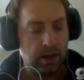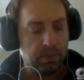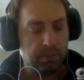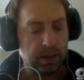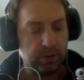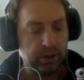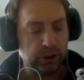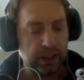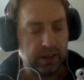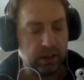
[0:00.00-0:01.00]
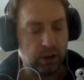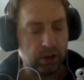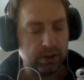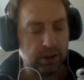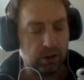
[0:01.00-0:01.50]
By rejecting
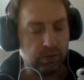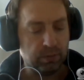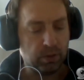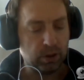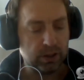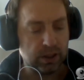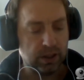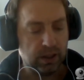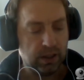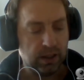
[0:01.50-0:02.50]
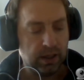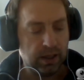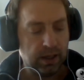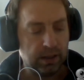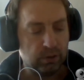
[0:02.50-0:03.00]
God's love and mercy
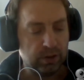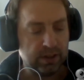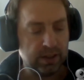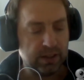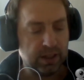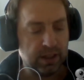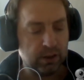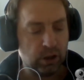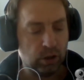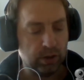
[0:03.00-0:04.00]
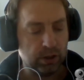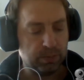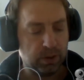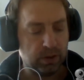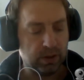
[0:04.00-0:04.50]
and resisting his Holy
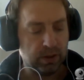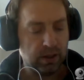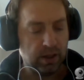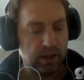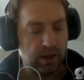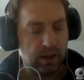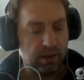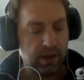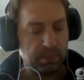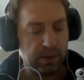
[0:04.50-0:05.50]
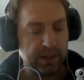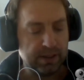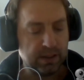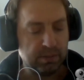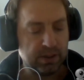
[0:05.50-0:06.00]
Spirit, they place
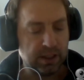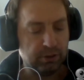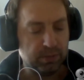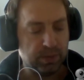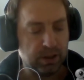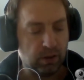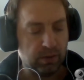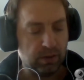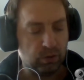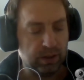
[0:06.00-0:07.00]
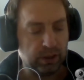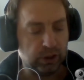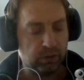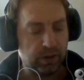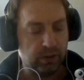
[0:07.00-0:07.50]
themselves beyond the reach
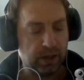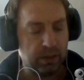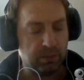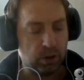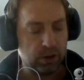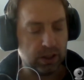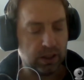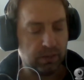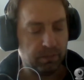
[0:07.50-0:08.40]
of divine mercy.